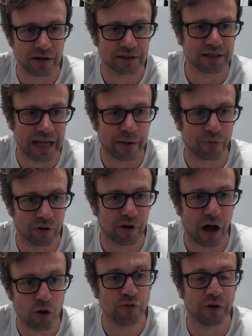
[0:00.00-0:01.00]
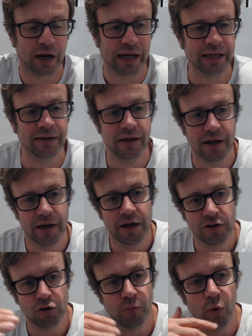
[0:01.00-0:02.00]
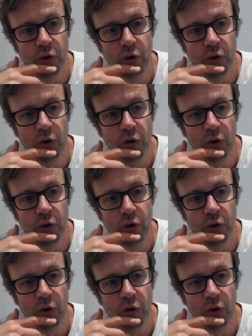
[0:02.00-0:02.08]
as a separate overlay, you're mm.